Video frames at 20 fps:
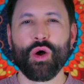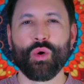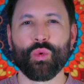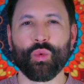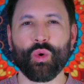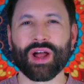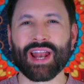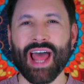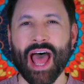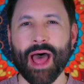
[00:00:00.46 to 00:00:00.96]

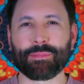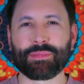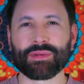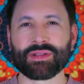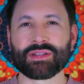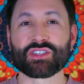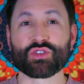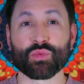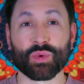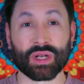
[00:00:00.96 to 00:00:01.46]
What
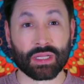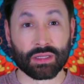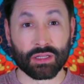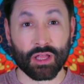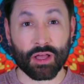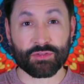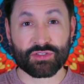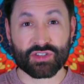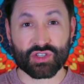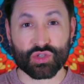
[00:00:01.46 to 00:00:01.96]
happens when a
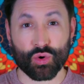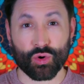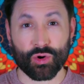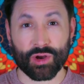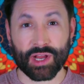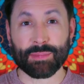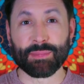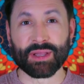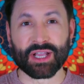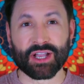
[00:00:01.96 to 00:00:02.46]
love
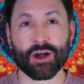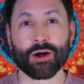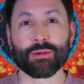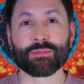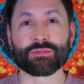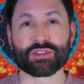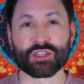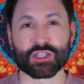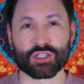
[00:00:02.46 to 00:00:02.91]
story becomes a